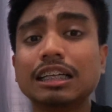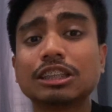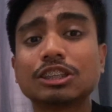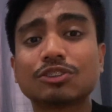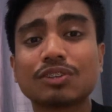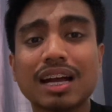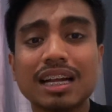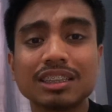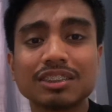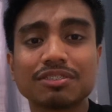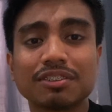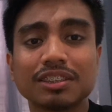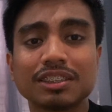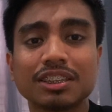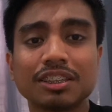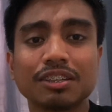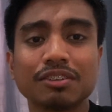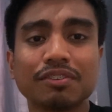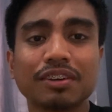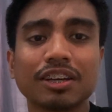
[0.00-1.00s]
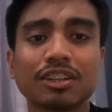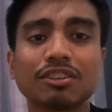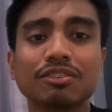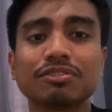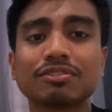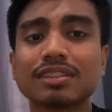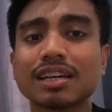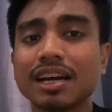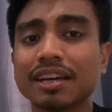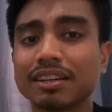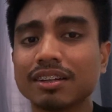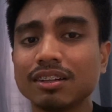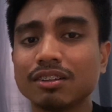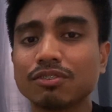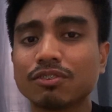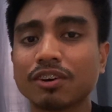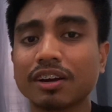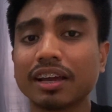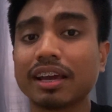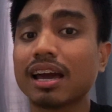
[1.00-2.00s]
transfer certificate of title
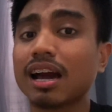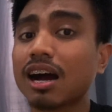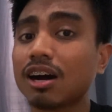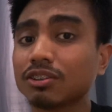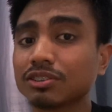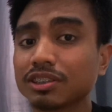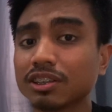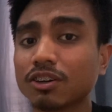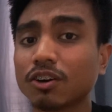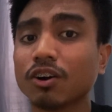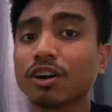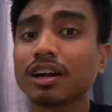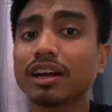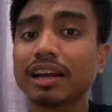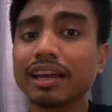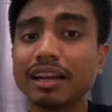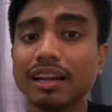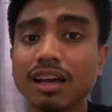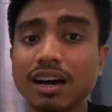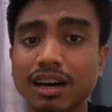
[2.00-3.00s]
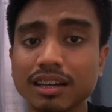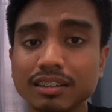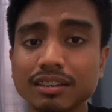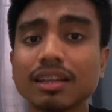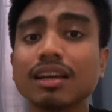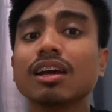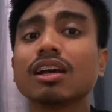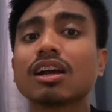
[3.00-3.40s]
for a house or a lot,